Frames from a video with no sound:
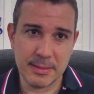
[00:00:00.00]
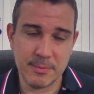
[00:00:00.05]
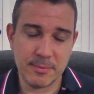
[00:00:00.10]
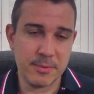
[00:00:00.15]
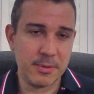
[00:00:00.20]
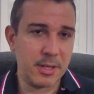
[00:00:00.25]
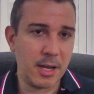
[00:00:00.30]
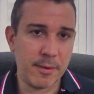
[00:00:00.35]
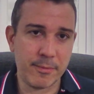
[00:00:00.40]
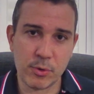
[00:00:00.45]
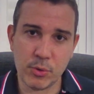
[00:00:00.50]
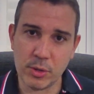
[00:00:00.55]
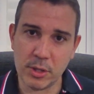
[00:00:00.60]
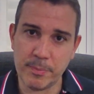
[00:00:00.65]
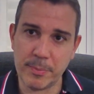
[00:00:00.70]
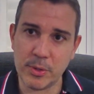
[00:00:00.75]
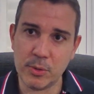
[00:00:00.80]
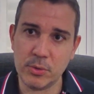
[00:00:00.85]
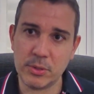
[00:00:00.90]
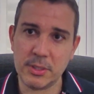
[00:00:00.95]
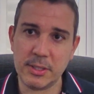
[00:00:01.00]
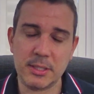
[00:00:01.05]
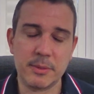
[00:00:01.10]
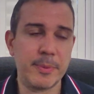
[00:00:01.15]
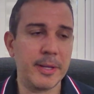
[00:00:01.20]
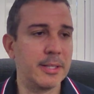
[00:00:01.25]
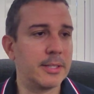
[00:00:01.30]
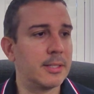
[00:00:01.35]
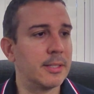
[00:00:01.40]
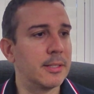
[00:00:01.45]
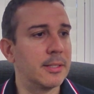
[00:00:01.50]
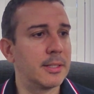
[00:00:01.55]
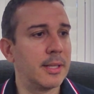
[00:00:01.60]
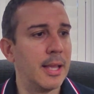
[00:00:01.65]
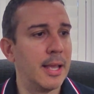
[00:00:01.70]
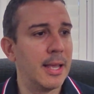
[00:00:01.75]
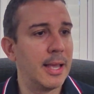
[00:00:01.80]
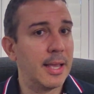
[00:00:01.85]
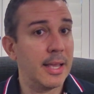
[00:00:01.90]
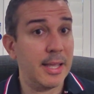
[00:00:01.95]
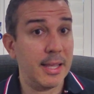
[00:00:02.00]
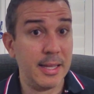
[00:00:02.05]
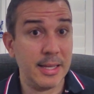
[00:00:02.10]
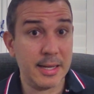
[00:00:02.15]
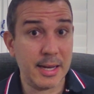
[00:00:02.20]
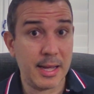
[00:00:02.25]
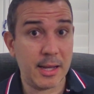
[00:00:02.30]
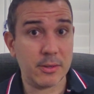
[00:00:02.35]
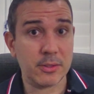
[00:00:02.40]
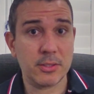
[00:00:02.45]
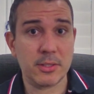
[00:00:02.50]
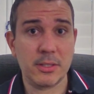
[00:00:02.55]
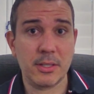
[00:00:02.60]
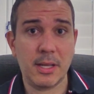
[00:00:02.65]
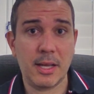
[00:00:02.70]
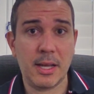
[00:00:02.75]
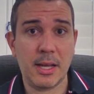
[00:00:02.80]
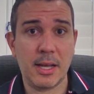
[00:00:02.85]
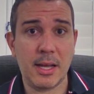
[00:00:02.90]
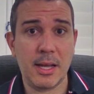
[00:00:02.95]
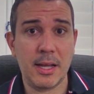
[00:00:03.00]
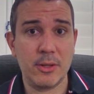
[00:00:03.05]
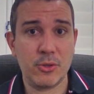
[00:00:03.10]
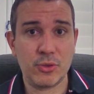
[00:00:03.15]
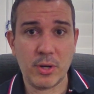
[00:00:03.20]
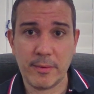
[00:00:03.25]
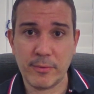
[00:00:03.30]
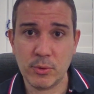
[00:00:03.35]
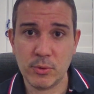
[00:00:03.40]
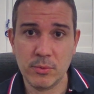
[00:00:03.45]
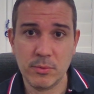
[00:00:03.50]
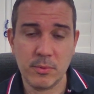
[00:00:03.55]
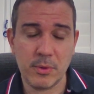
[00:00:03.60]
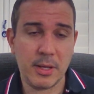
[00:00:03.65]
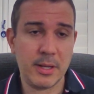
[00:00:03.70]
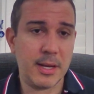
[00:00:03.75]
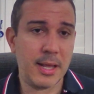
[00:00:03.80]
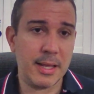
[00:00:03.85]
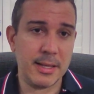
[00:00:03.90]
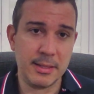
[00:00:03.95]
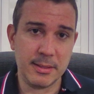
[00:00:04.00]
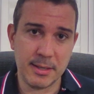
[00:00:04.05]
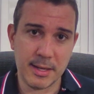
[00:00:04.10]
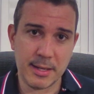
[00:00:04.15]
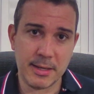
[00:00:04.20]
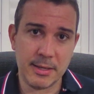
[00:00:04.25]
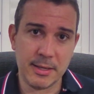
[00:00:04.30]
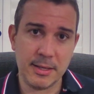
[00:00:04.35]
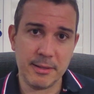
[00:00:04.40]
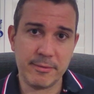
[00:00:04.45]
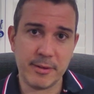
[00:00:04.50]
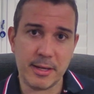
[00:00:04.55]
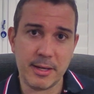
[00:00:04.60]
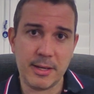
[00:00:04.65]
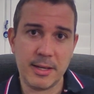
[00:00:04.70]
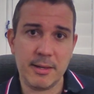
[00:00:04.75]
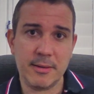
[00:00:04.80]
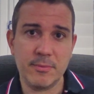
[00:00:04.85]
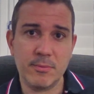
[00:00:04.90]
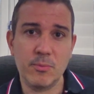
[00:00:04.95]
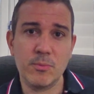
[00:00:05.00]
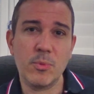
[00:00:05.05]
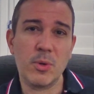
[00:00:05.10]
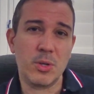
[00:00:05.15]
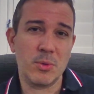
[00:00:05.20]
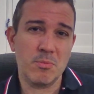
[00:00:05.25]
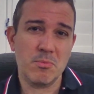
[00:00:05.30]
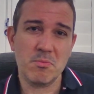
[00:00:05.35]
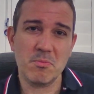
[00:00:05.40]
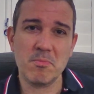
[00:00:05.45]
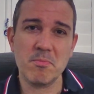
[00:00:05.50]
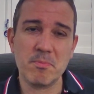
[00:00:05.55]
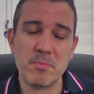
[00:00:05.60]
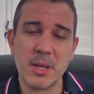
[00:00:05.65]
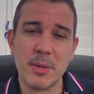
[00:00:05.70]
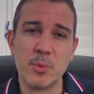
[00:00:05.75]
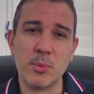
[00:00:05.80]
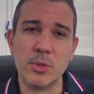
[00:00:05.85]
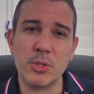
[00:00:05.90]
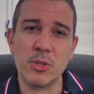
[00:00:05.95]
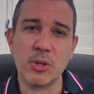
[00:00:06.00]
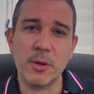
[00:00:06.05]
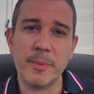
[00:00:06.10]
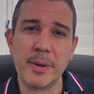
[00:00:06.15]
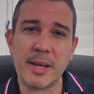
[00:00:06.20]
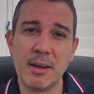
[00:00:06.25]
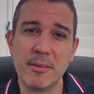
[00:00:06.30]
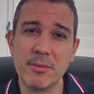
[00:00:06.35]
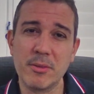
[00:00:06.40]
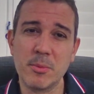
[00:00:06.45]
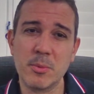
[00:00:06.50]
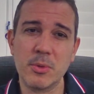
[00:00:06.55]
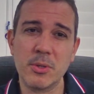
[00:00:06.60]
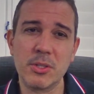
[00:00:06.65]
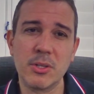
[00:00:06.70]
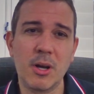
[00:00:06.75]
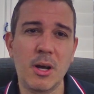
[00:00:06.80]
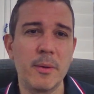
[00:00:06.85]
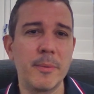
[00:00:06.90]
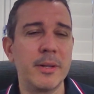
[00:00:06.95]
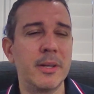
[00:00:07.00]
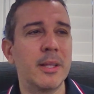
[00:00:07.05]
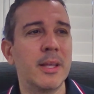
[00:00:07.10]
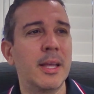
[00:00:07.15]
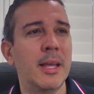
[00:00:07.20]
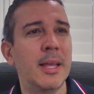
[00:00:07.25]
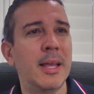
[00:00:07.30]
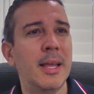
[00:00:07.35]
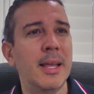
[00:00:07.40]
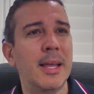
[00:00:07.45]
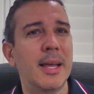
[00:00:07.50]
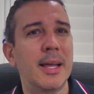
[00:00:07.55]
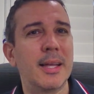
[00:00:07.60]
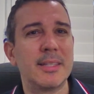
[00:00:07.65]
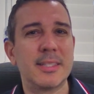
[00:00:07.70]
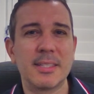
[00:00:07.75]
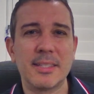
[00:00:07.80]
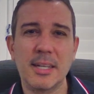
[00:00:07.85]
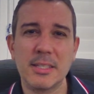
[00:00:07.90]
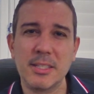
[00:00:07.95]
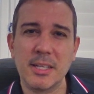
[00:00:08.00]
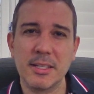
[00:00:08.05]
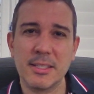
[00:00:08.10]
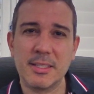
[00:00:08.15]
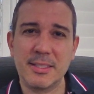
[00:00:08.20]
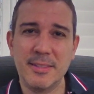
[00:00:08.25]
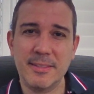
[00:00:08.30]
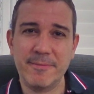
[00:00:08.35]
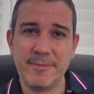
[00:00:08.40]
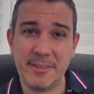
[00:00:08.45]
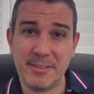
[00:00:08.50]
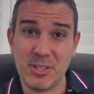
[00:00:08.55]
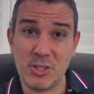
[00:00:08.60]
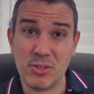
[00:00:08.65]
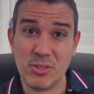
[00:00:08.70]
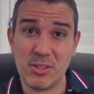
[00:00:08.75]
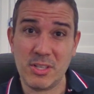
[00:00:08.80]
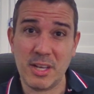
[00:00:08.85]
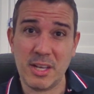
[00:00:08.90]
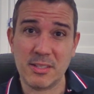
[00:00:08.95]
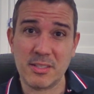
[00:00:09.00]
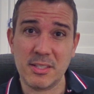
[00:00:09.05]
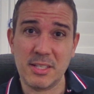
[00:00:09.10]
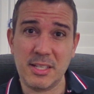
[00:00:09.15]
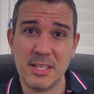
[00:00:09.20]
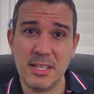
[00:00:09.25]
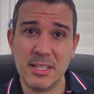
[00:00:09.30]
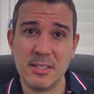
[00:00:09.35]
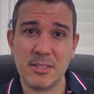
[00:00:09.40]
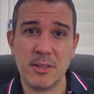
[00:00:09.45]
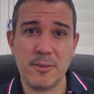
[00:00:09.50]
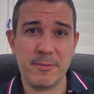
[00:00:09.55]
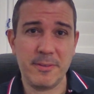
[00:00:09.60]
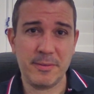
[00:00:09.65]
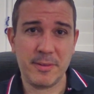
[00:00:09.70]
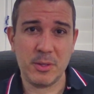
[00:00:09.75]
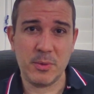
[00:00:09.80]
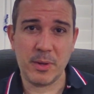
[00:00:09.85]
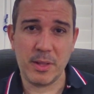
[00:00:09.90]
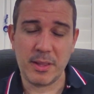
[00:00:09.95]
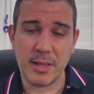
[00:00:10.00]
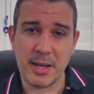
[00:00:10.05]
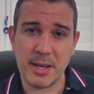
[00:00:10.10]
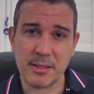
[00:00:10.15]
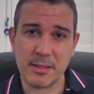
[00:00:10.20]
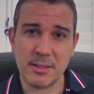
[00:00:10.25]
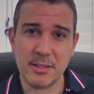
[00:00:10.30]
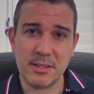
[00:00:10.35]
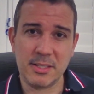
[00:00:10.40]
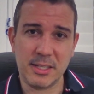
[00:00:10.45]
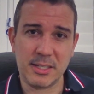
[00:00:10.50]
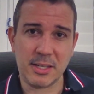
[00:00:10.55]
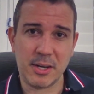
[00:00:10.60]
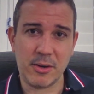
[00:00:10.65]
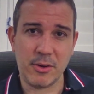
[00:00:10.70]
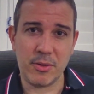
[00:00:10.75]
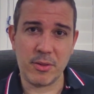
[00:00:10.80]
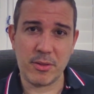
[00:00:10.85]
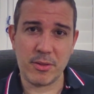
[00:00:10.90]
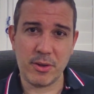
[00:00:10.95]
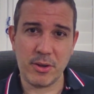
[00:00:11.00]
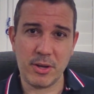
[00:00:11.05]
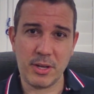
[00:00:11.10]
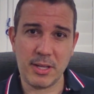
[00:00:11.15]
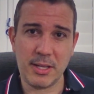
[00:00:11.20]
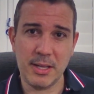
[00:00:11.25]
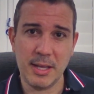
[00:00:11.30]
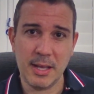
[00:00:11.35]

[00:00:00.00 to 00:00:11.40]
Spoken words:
cover all your bills and expenses, eat out, travel, and live what people would term a comfortable retirement. It's a touch under $52,000 a year, so $51,630